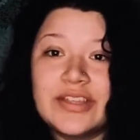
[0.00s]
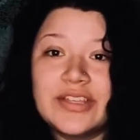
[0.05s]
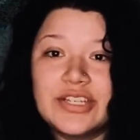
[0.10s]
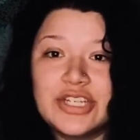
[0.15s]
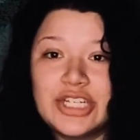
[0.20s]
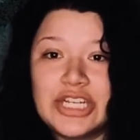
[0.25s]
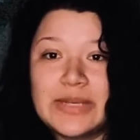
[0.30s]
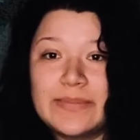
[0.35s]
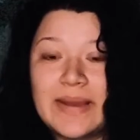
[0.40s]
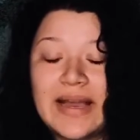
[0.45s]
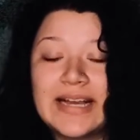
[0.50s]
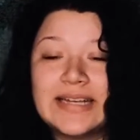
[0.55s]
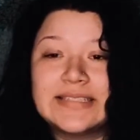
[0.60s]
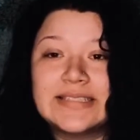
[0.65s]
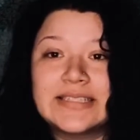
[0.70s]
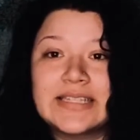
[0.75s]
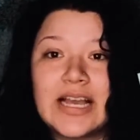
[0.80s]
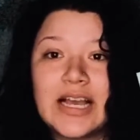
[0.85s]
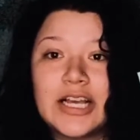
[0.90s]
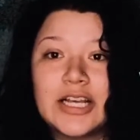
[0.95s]
sheet
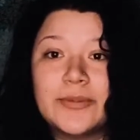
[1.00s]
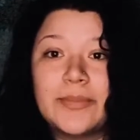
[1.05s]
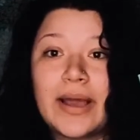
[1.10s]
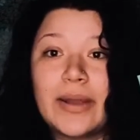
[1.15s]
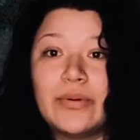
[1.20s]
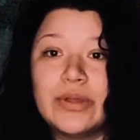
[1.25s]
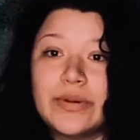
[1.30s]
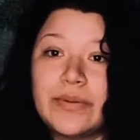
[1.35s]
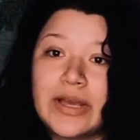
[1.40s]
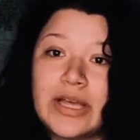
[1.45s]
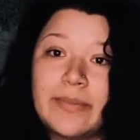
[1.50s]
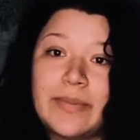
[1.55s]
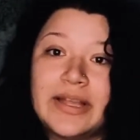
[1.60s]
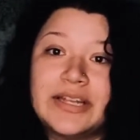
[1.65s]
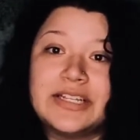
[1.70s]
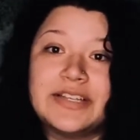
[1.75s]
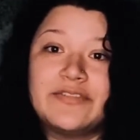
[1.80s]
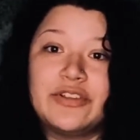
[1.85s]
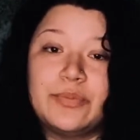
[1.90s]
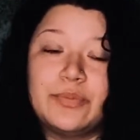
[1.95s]
mask, I really
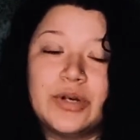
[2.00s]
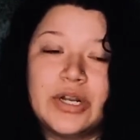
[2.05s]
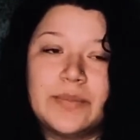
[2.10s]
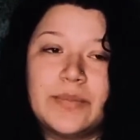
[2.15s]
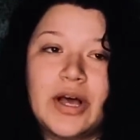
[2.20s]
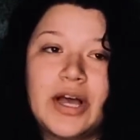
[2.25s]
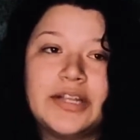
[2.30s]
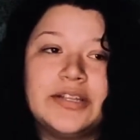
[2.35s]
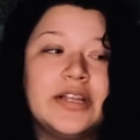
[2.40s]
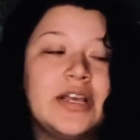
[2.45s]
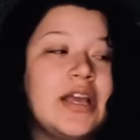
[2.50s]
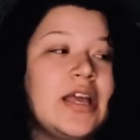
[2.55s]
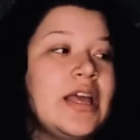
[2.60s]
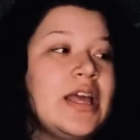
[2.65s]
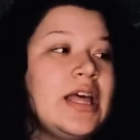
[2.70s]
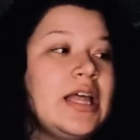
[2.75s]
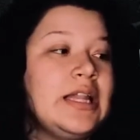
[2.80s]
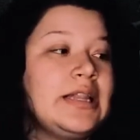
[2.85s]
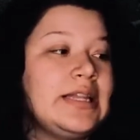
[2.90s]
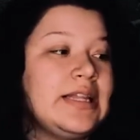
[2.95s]
recommend, if you put them on,
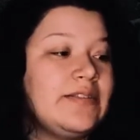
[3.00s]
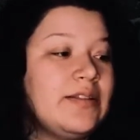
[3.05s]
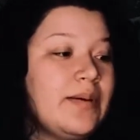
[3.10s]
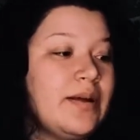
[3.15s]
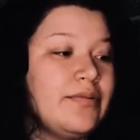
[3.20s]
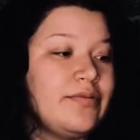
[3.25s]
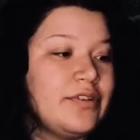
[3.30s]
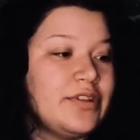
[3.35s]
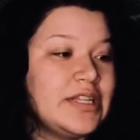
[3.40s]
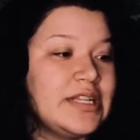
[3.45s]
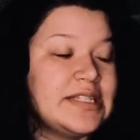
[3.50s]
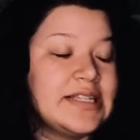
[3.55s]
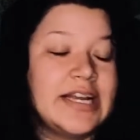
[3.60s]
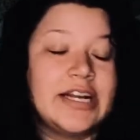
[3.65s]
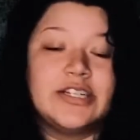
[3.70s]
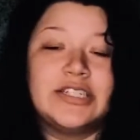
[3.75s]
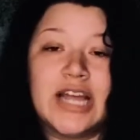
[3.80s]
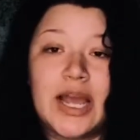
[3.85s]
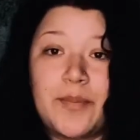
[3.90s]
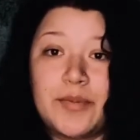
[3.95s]
leave them on for the
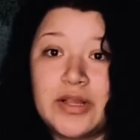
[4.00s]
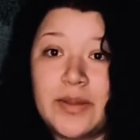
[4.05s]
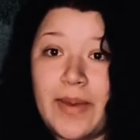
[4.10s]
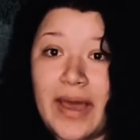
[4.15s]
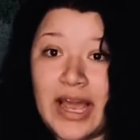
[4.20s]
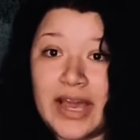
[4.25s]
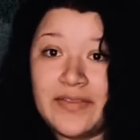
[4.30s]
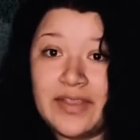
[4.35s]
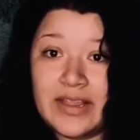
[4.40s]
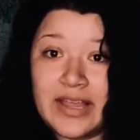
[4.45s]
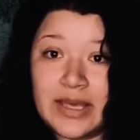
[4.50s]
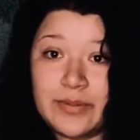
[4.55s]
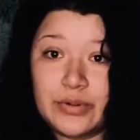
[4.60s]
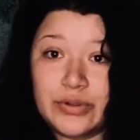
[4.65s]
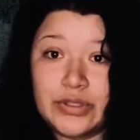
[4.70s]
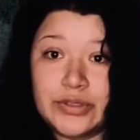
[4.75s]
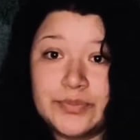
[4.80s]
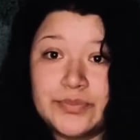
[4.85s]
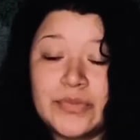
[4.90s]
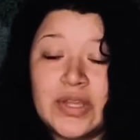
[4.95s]
desired time on the back of the
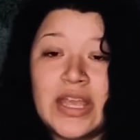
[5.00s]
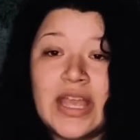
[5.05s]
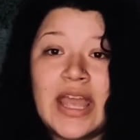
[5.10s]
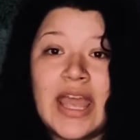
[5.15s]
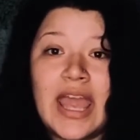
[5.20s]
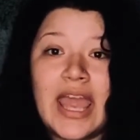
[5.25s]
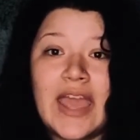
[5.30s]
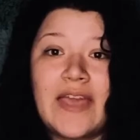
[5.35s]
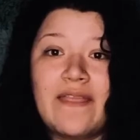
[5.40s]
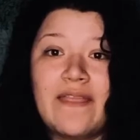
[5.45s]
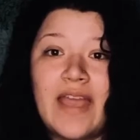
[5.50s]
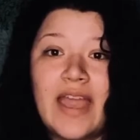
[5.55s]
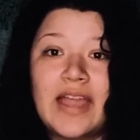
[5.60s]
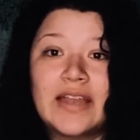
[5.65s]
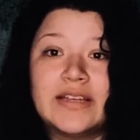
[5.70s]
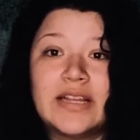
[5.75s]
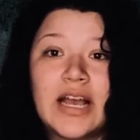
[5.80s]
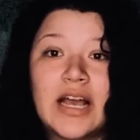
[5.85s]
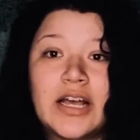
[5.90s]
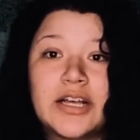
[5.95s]
label, and then
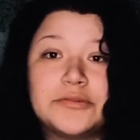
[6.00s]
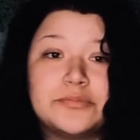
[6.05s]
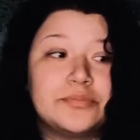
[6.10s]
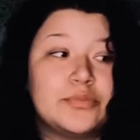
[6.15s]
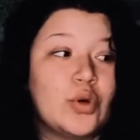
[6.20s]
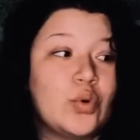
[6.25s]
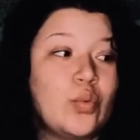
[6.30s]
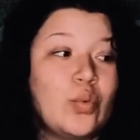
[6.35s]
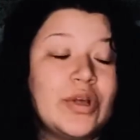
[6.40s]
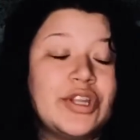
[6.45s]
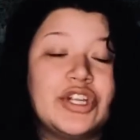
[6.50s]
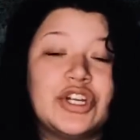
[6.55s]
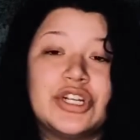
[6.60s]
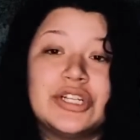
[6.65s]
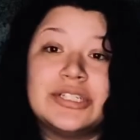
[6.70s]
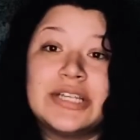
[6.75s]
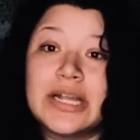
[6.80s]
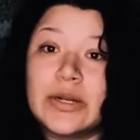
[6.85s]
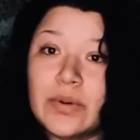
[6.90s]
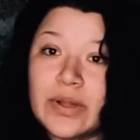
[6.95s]
when you're
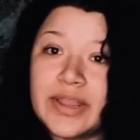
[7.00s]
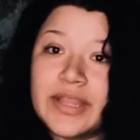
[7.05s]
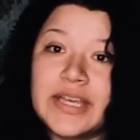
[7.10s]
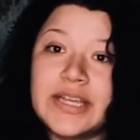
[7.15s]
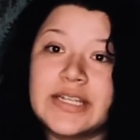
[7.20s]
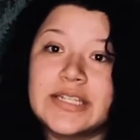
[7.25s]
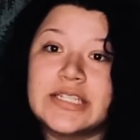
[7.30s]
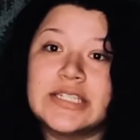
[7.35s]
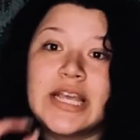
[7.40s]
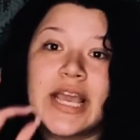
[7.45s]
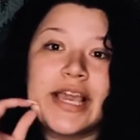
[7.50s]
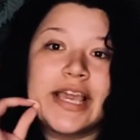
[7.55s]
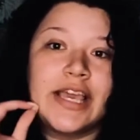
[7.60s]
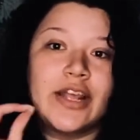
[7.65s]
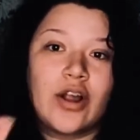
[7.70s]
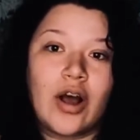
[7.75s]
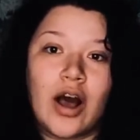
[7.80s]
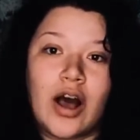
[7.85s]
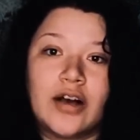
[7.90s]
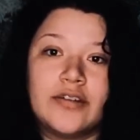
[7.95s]
done with it, take it
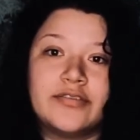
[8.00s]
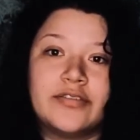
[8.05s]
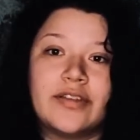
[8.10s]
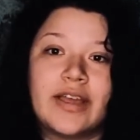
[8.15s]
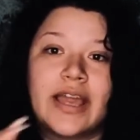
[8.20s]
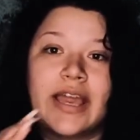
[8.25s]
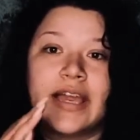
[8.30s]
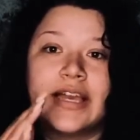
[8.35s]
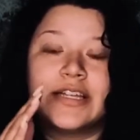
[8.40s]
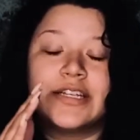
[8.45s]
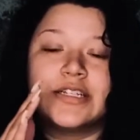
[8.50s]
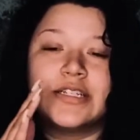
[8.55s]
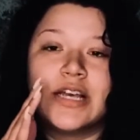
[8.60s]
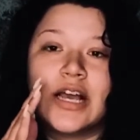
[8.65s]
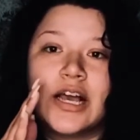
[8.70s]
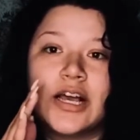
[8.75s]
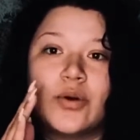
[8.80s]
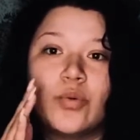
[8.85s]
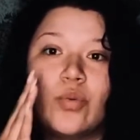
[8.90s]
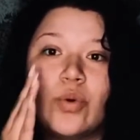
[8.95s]
off, and
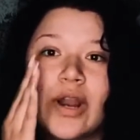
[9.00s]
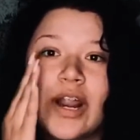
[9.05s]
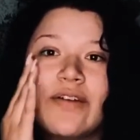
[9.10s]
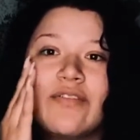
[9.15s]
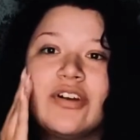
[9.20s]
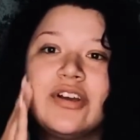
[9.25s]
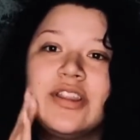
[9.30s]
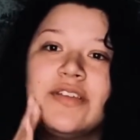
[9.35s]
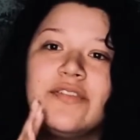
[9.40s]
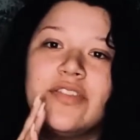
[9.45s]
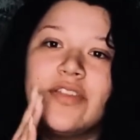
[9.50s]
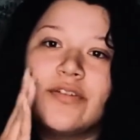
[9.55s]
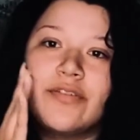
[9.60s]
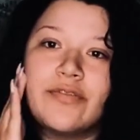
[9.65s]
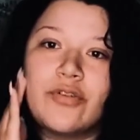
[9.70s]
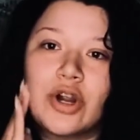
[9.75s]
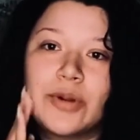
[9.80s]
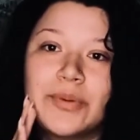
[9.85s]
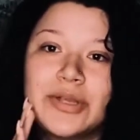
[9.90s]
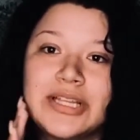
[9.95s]
whatever the
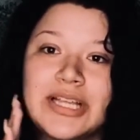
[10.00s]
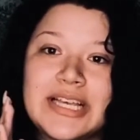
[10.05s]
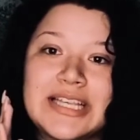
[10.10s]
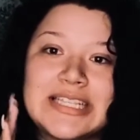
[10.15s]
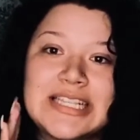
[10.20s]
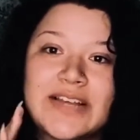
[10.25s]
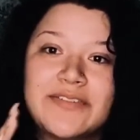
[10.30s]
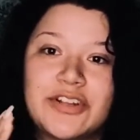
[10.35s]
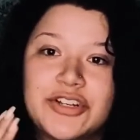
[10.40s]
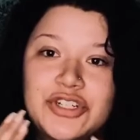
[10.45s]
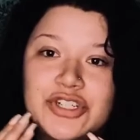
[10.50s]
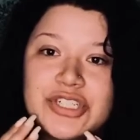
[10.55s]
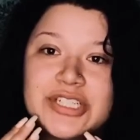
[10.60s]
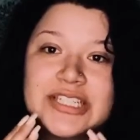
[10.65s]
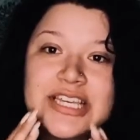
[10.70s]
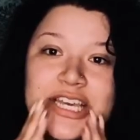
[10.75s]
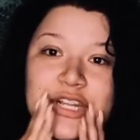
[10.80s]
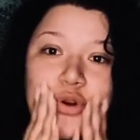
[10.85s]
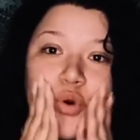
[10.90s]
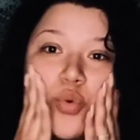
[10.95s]
formula is left on your
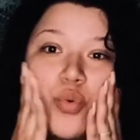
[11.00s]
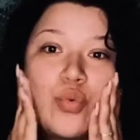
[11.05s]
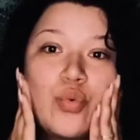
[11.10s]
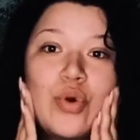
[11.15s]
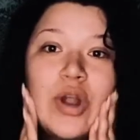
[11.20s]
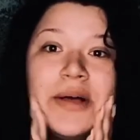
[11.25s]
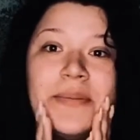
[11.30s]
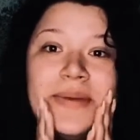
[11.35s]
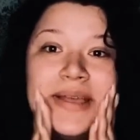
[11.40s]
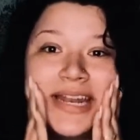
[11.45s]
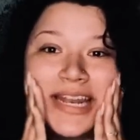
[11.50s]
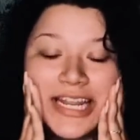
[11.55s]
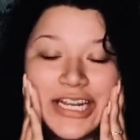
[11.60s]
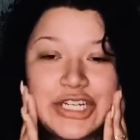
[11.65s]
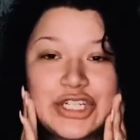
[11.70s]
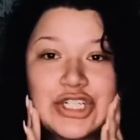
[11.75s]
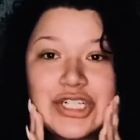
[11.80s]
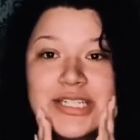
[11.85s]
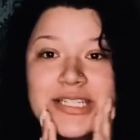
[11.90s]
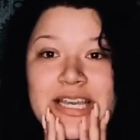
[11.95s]
skin, rub it in
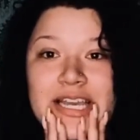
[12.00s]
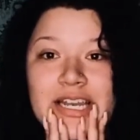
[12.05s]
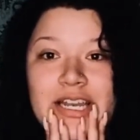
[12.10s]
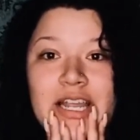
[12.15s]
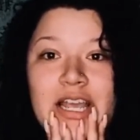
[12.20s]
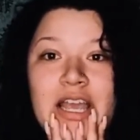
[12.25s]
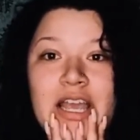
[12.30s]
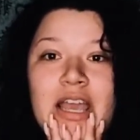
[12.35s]
your skin.